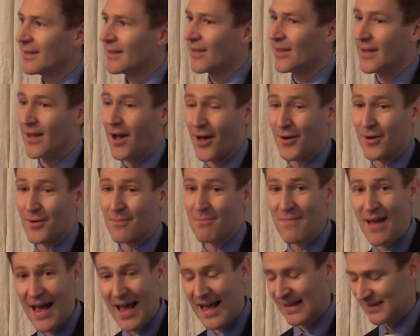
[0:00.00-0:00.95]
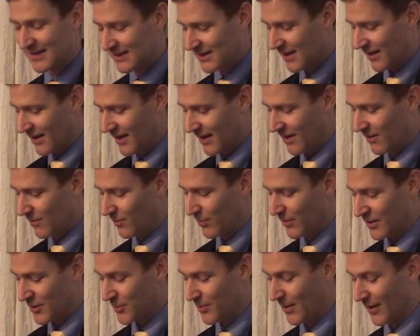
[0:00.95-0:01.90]
the utter mess that
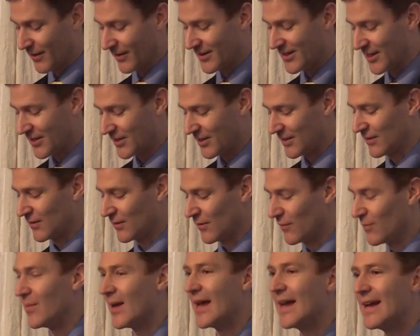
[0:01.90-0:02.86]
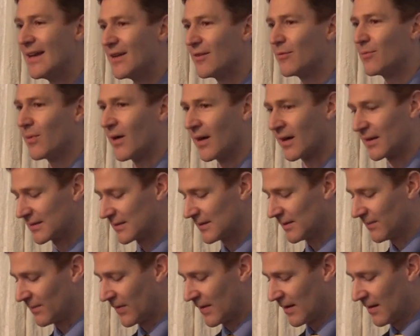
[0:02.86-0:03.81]
British politicians have made of Brexit